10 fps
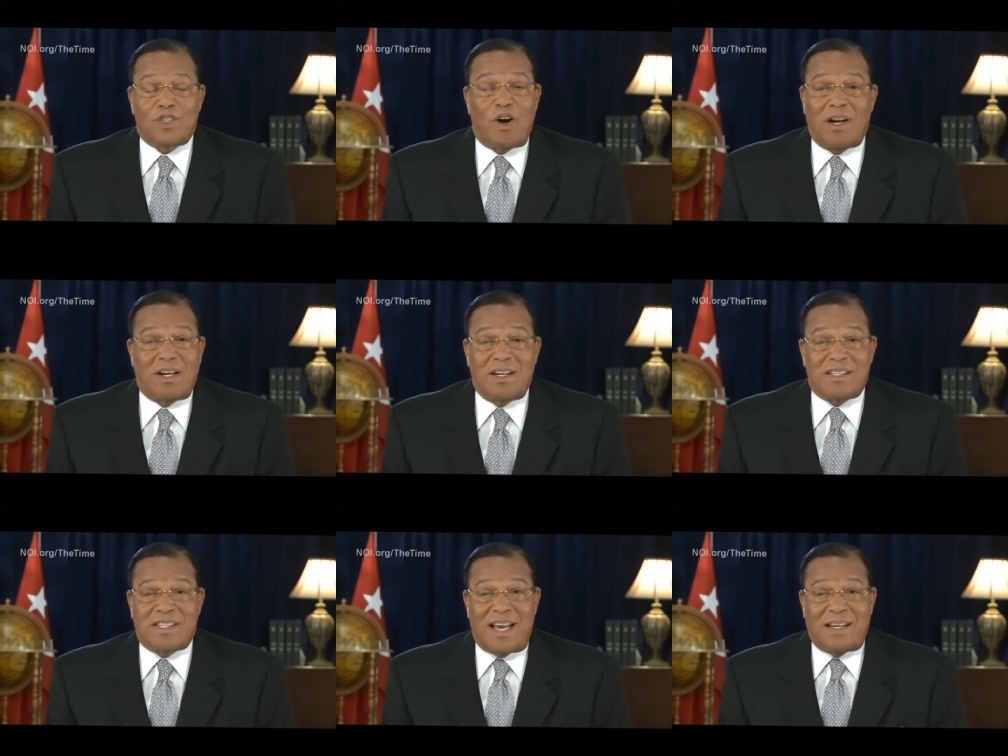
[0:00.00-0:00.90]
taught
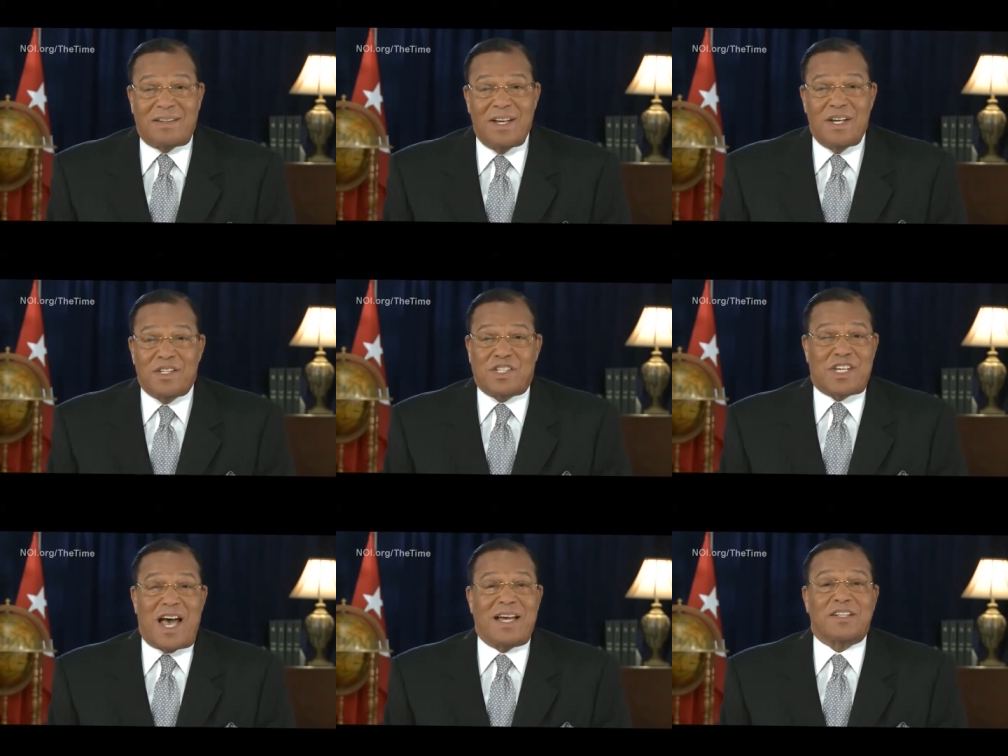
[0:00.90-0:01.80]
us, and
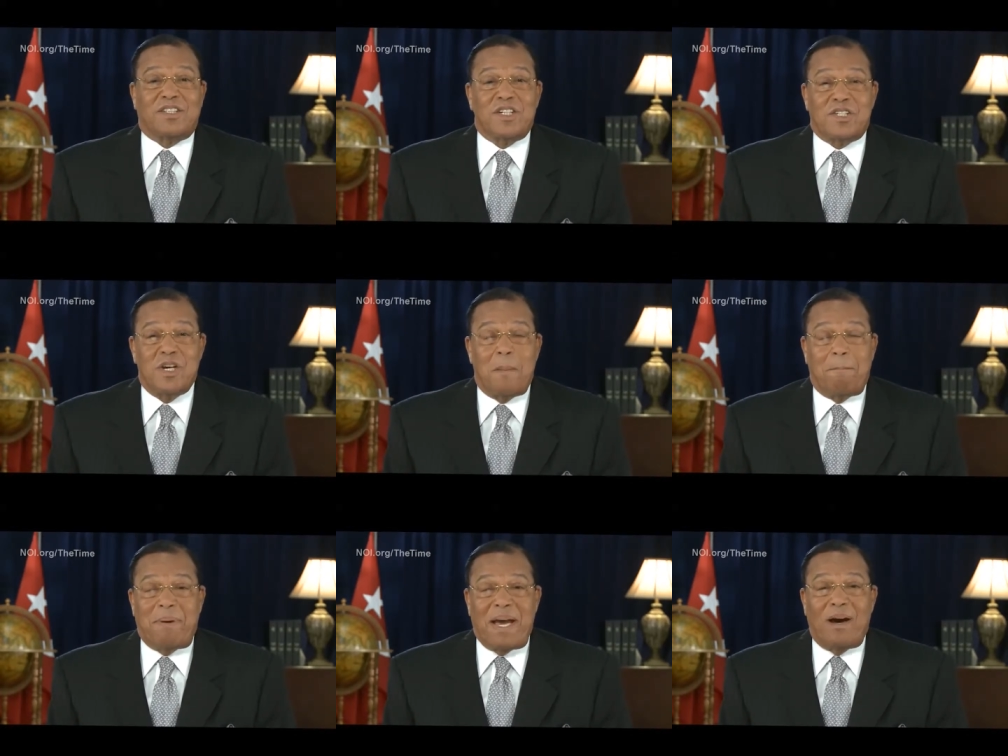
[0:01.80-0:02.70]
scientists
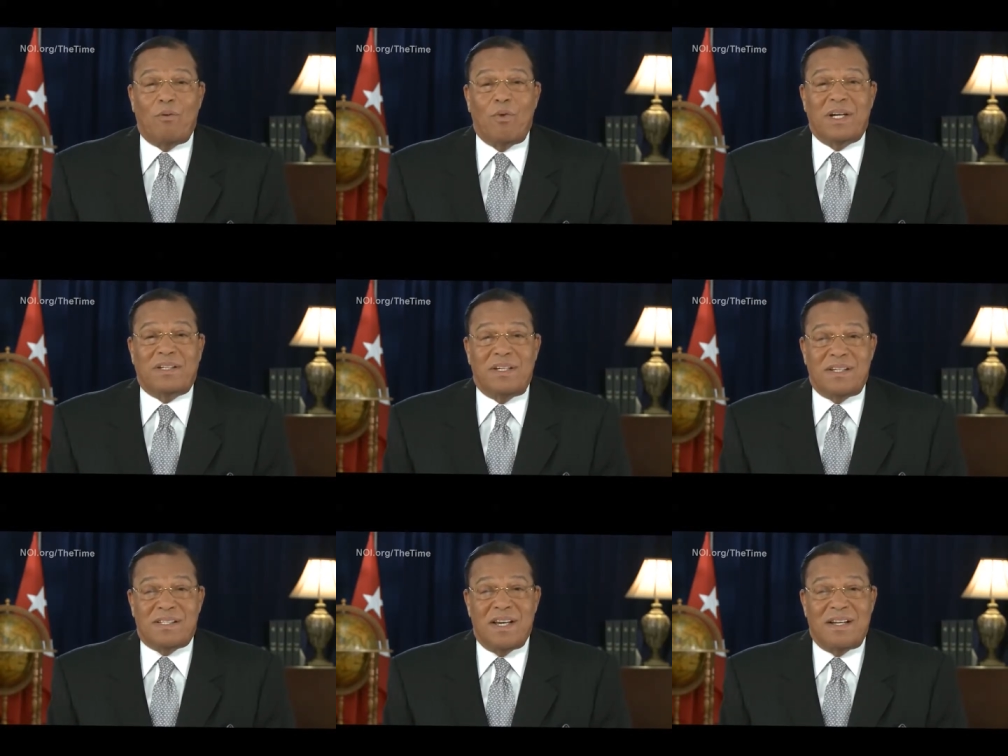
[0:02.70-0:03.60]
bear
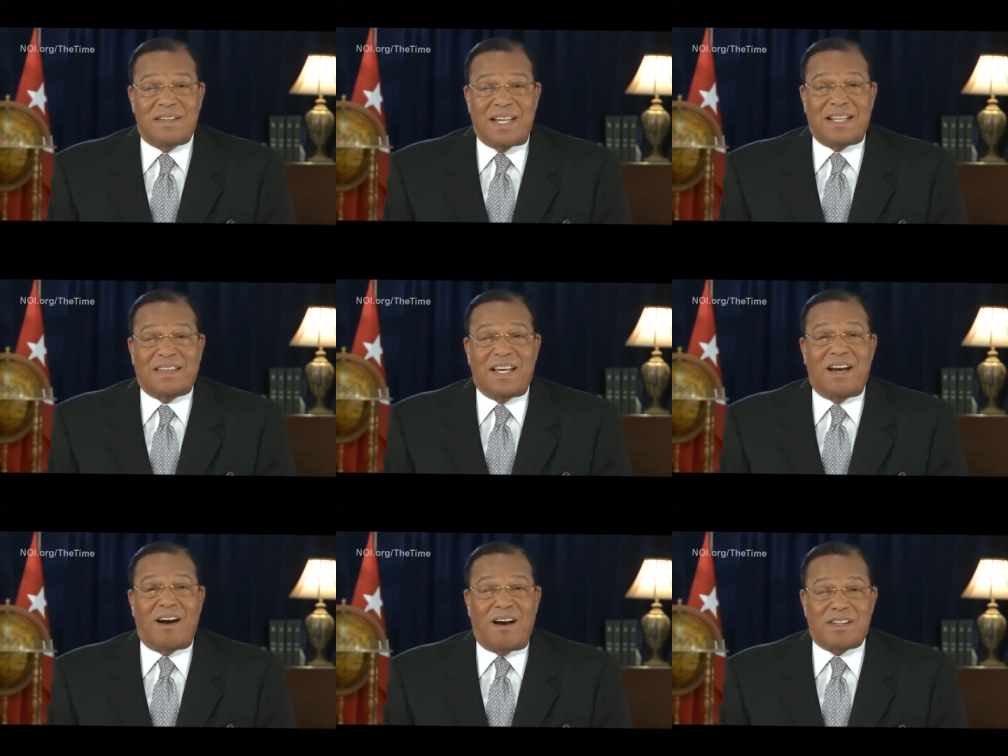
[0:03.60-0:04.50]
witness, that
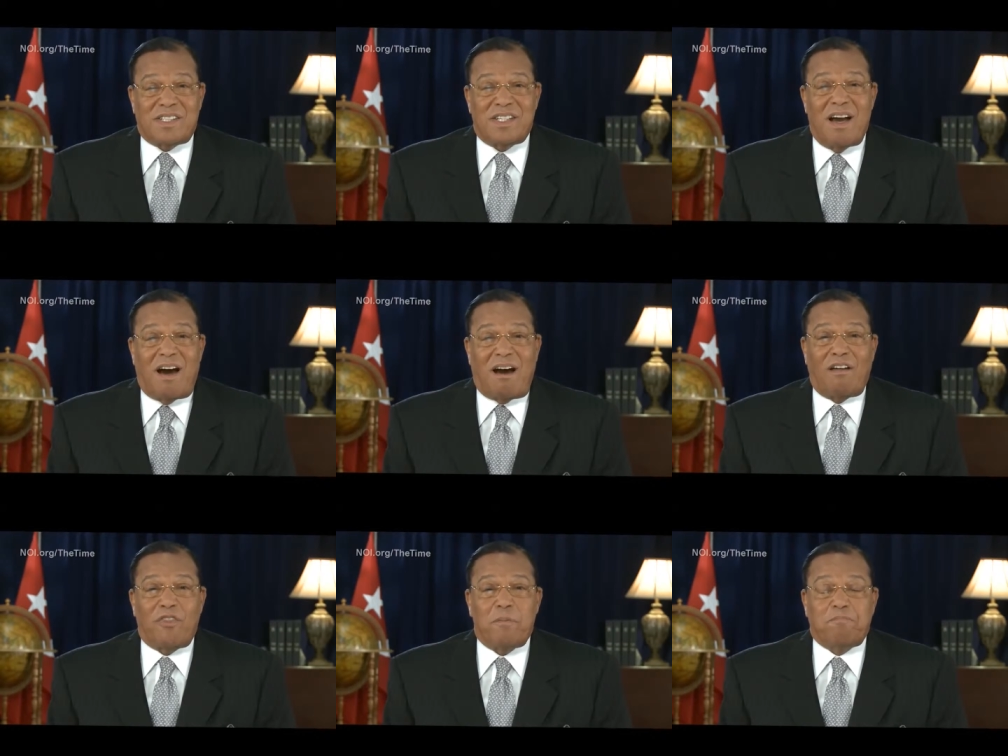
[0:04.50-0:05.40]
the us
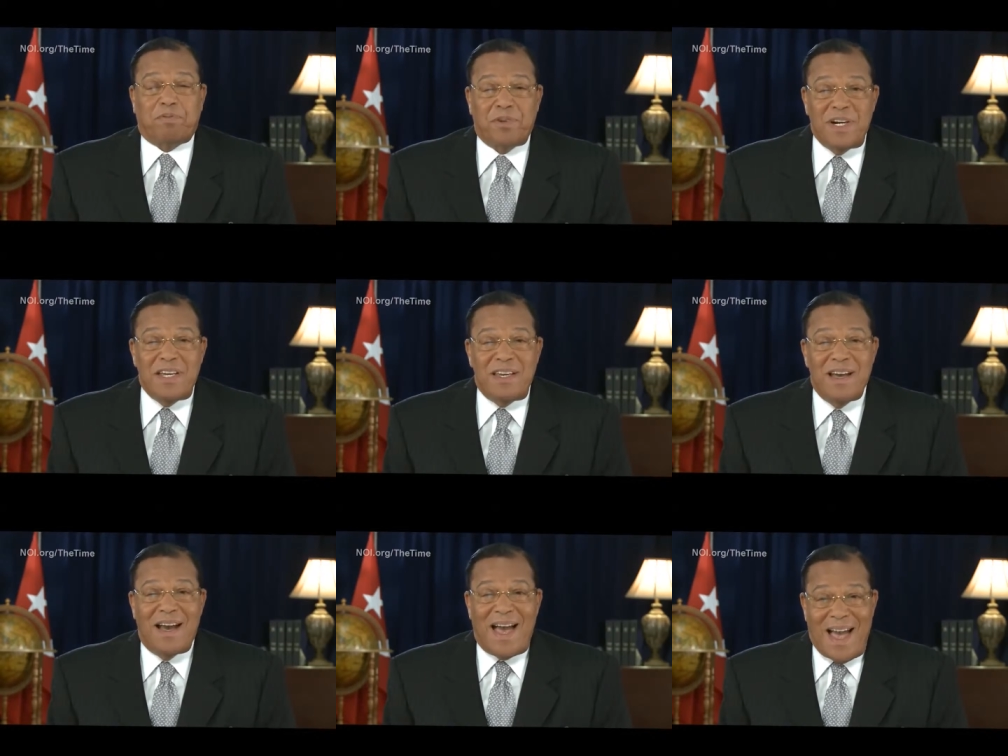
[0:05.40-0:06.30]
are the
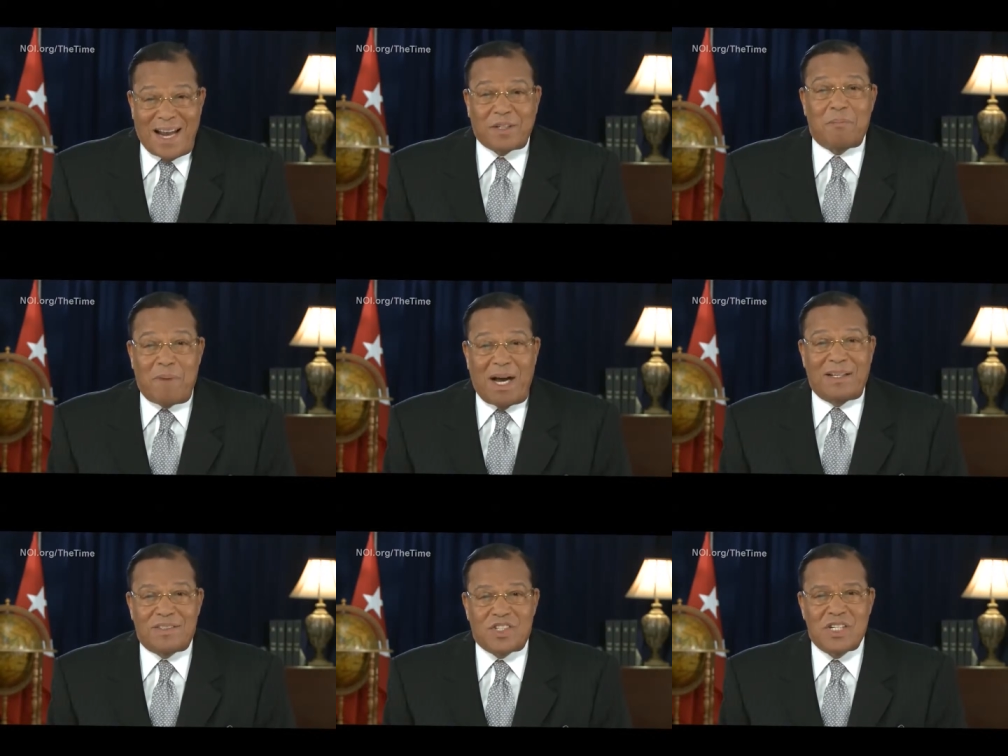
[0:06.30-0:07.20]

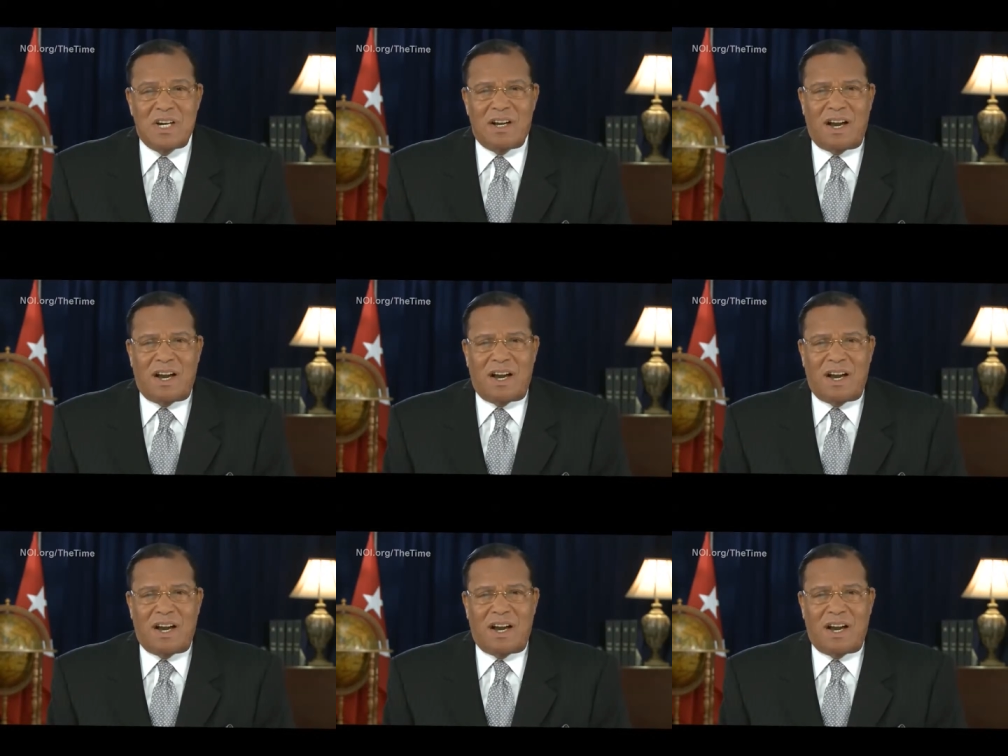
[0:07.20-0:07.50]
pre-Adamites,